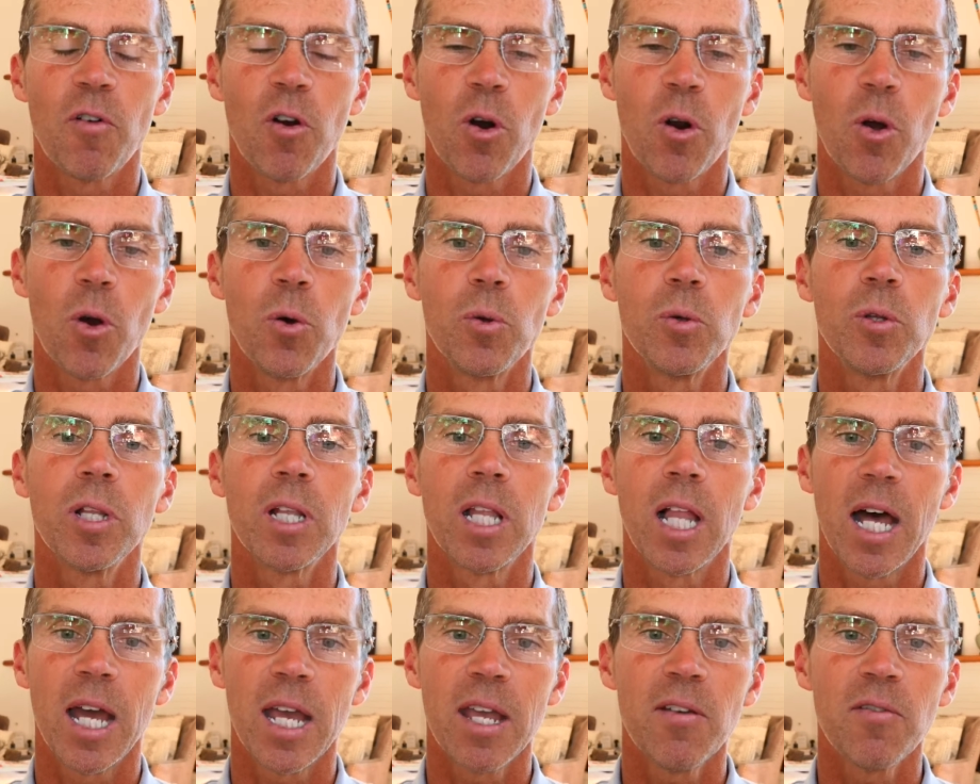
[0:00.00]
our own
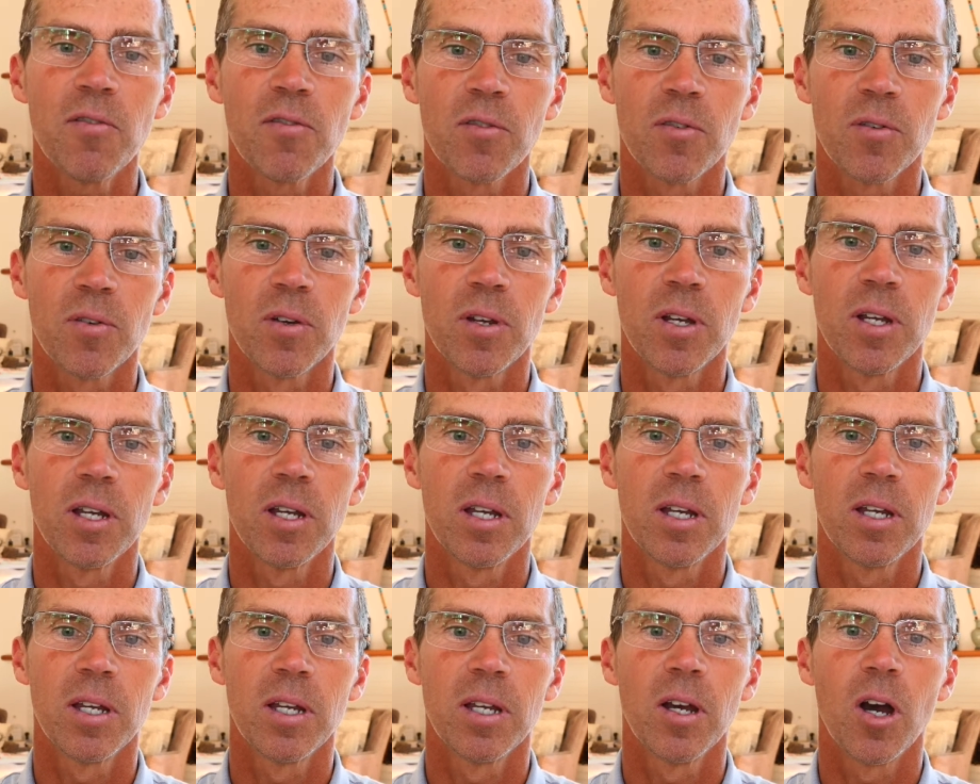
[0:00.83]
life
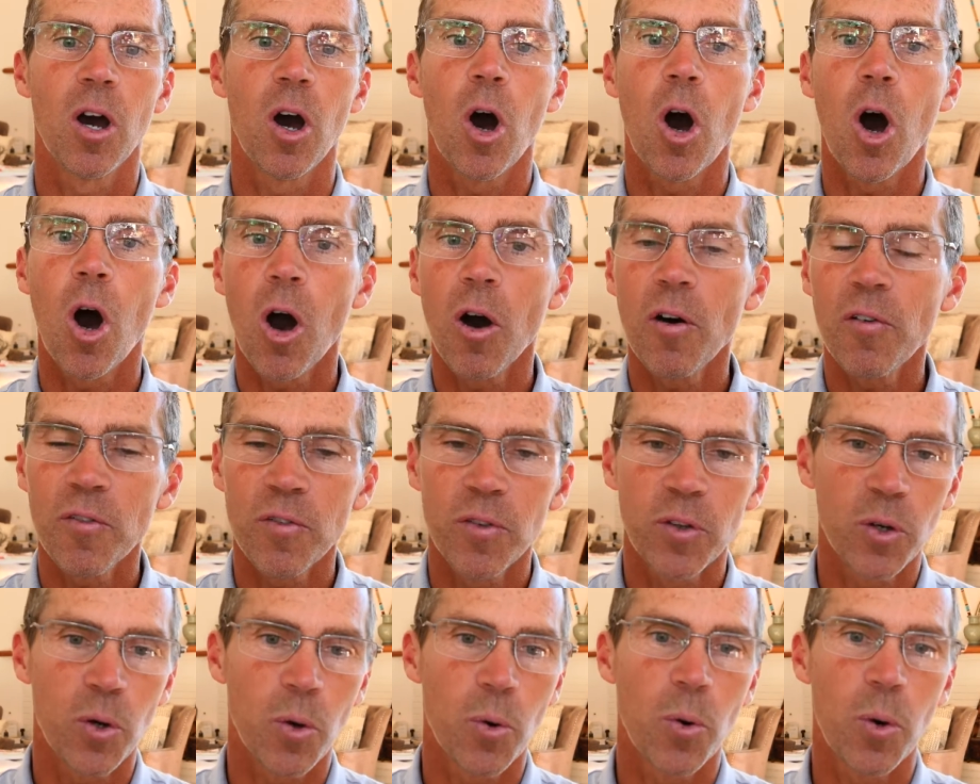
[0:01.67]
off
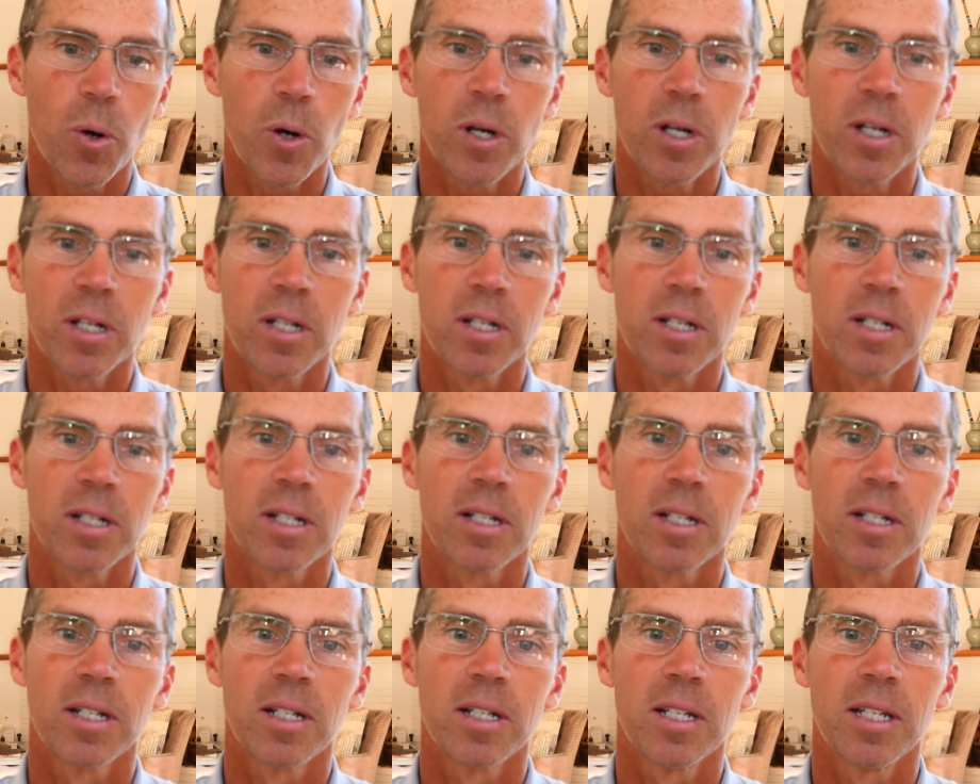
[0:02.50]
the court
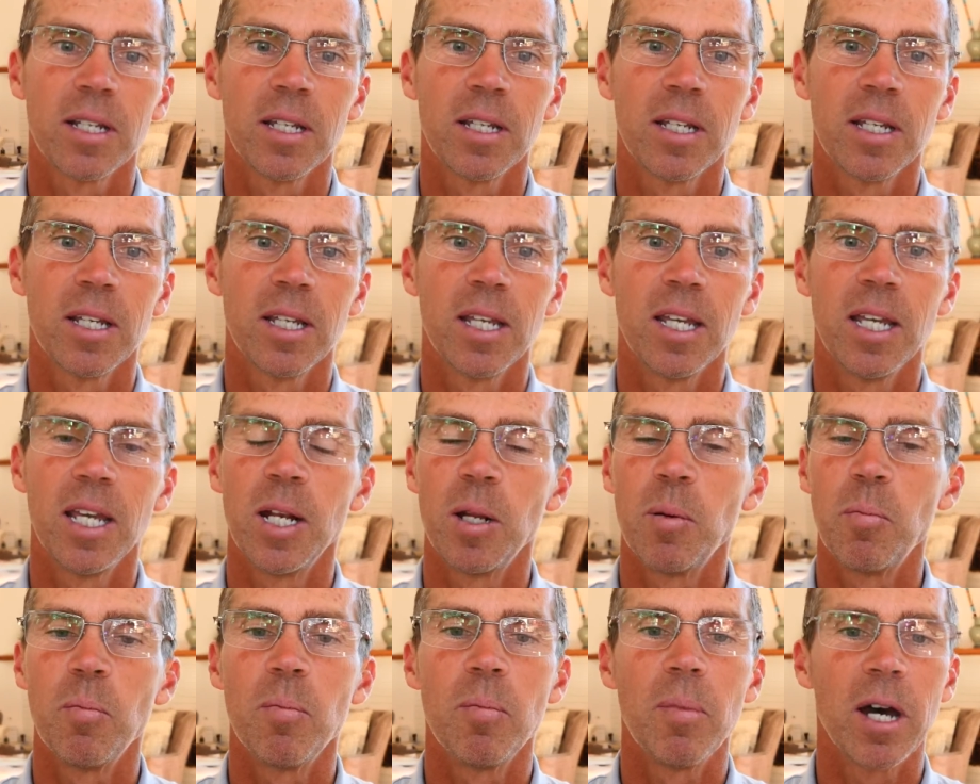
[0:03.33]
in
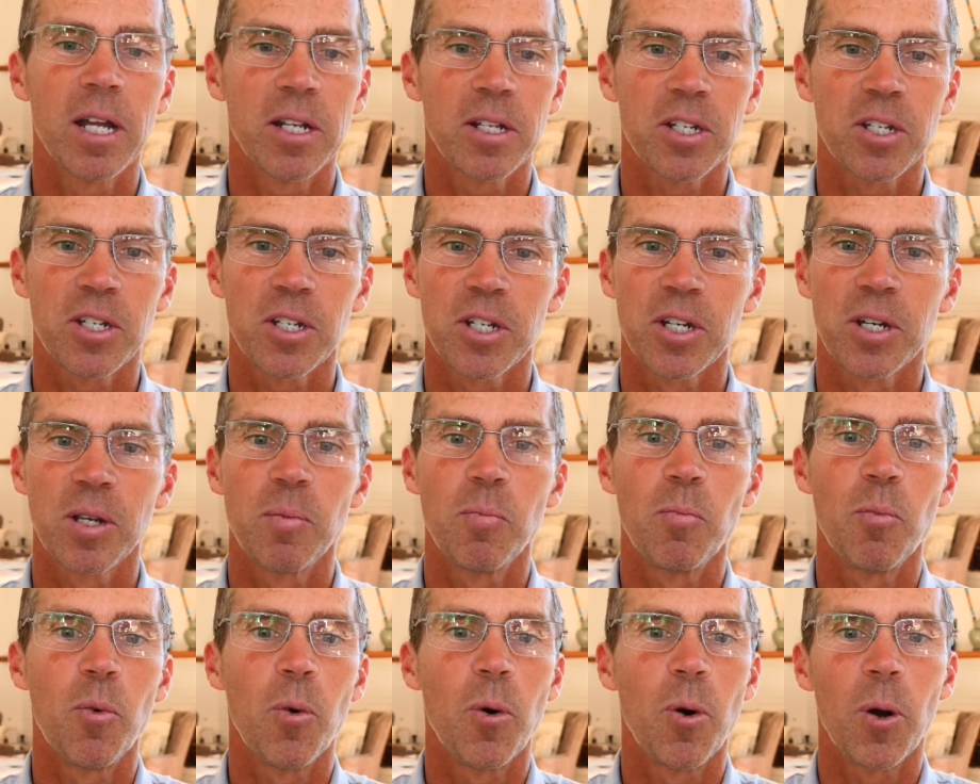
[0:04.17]
a much
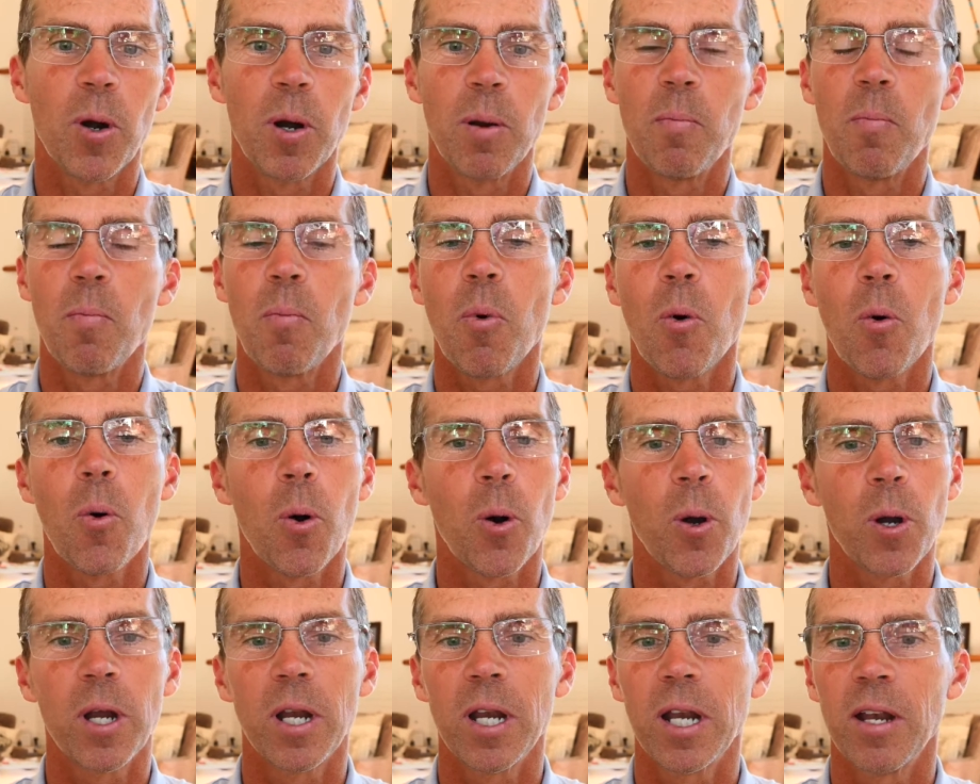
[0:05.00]
more
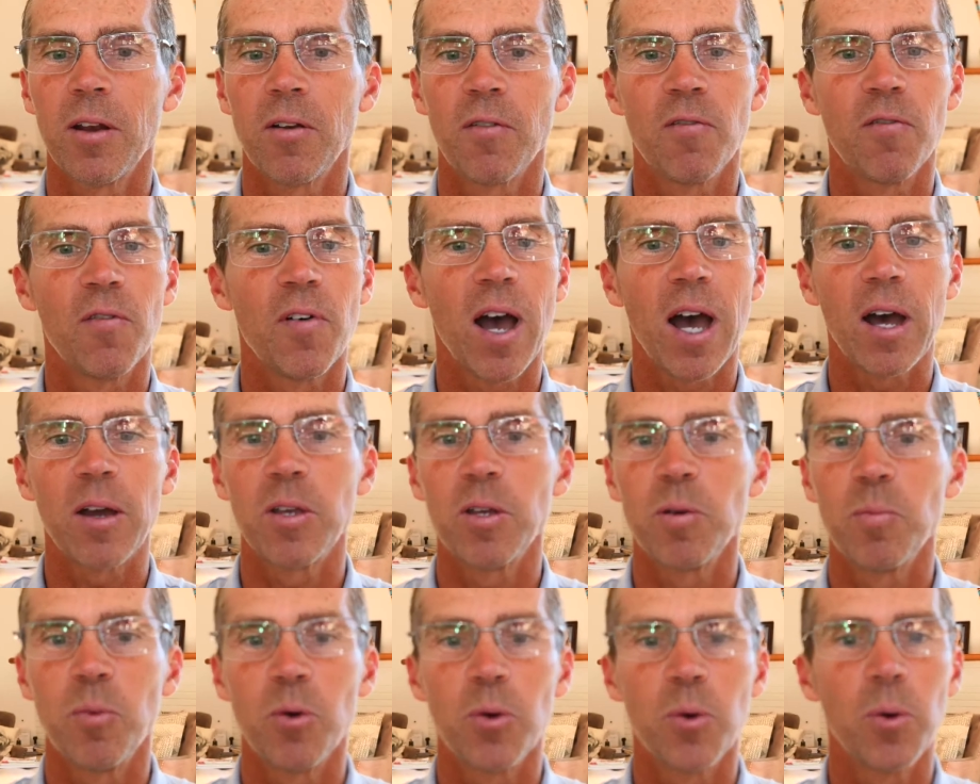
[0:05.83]
important,
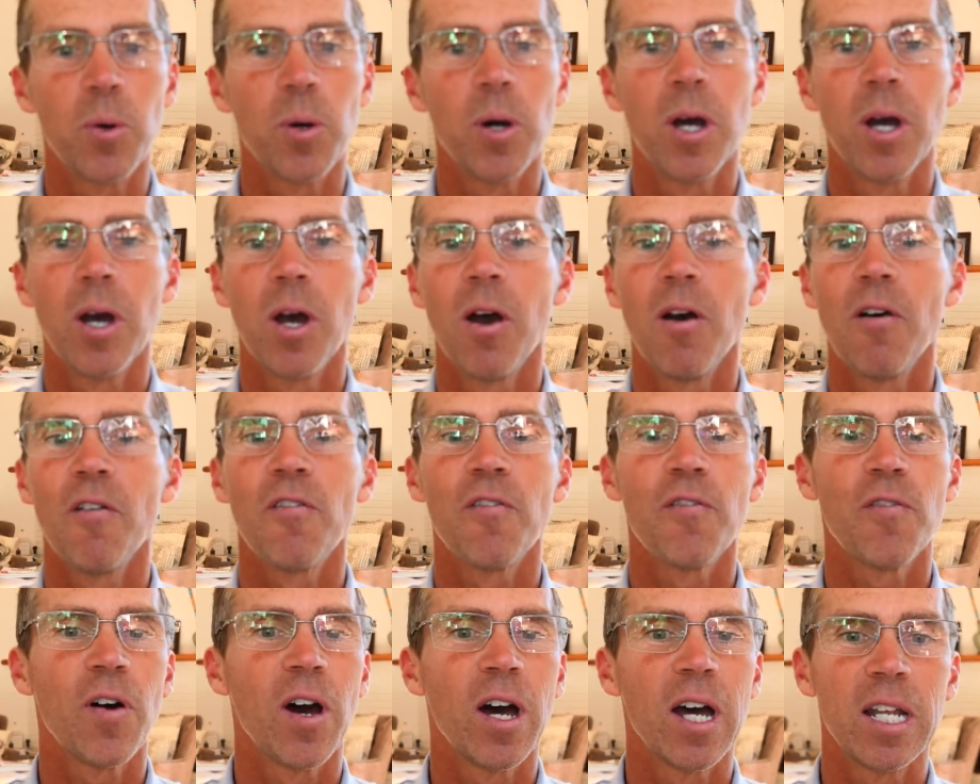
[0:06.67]
valuable,
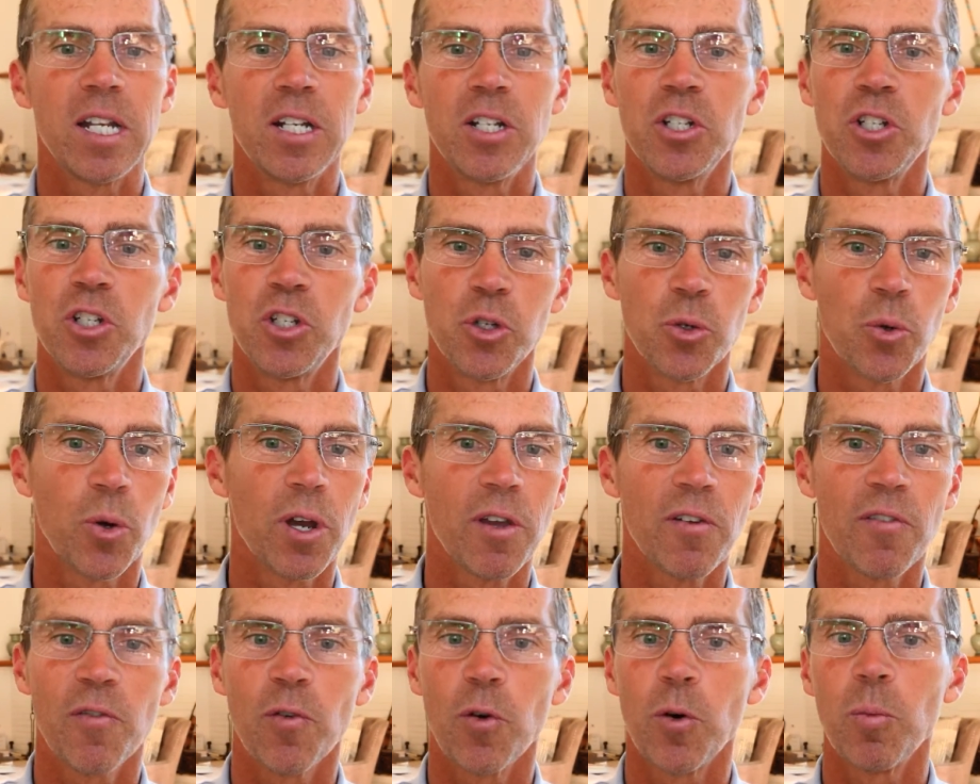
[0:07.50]
fun,
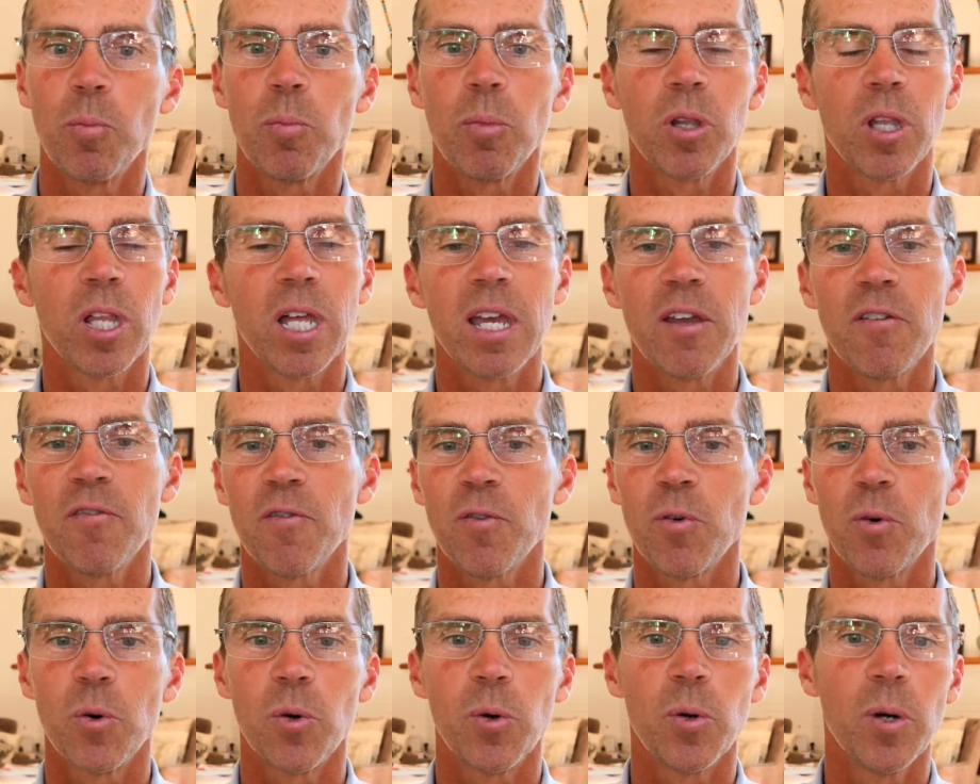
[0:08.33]
joyful,
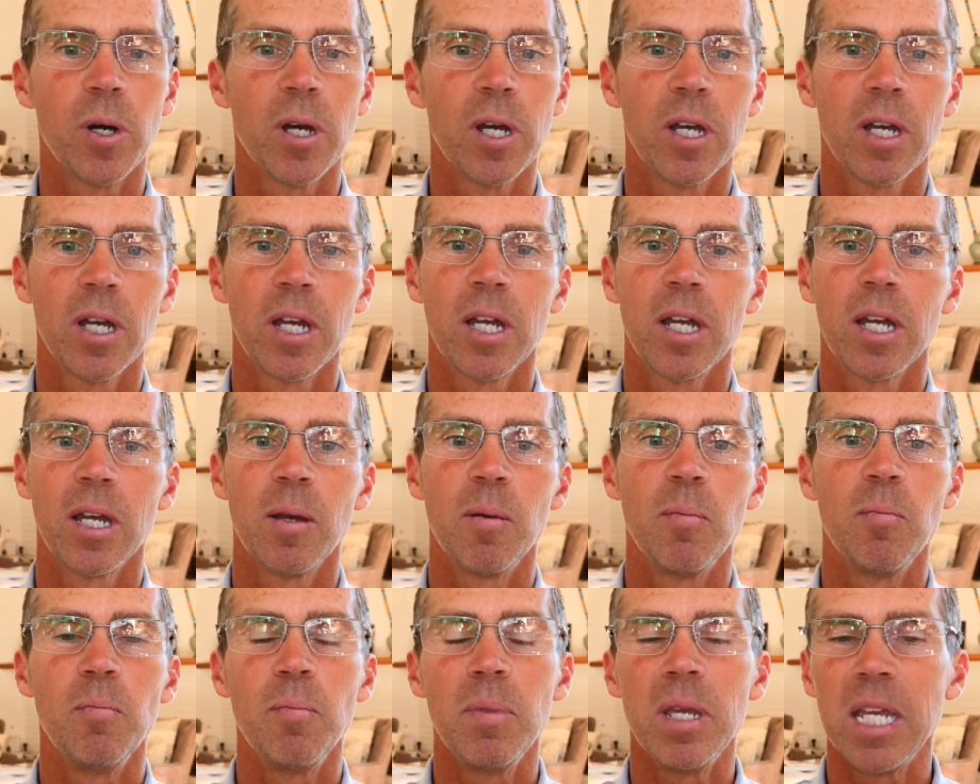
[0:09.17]
playful,
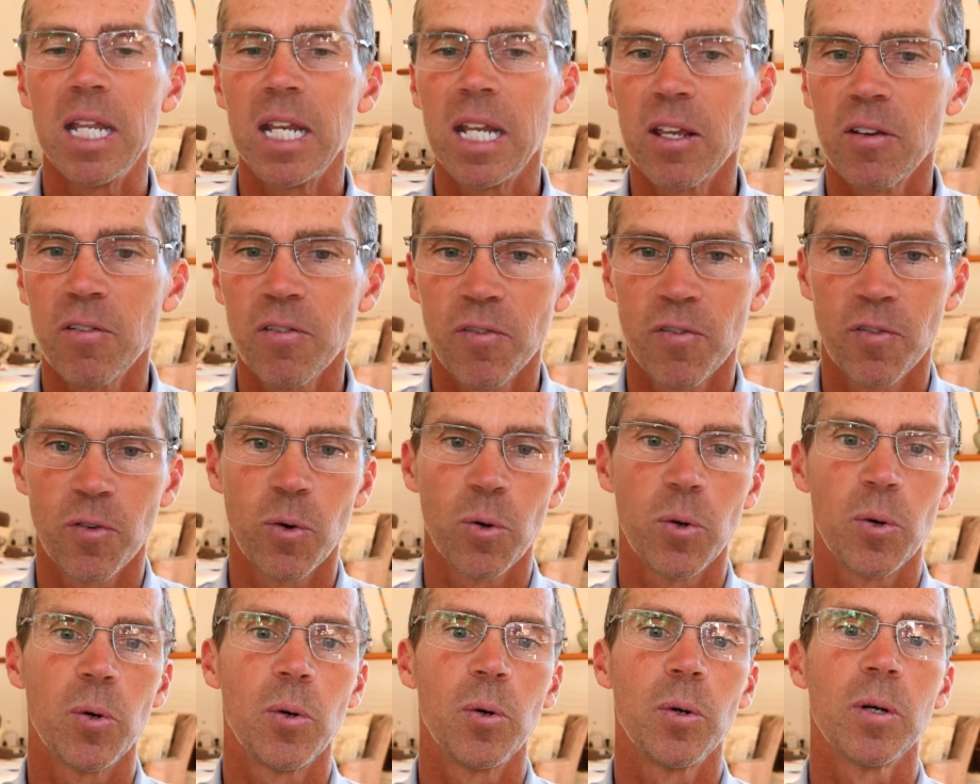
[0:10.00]

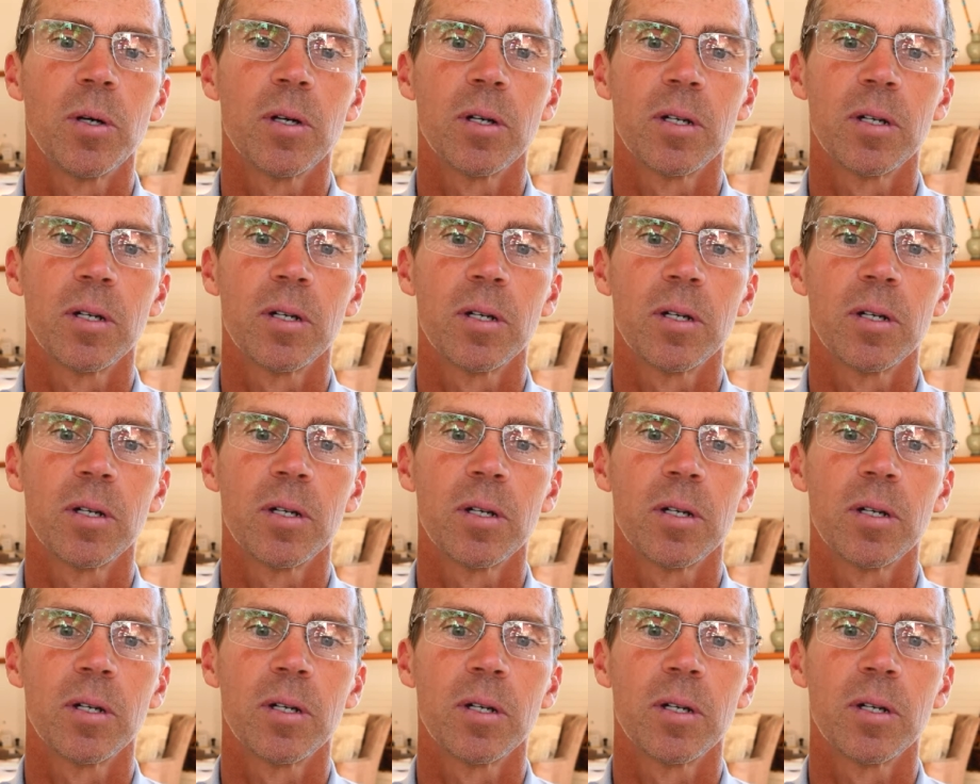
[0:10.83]
meaningful,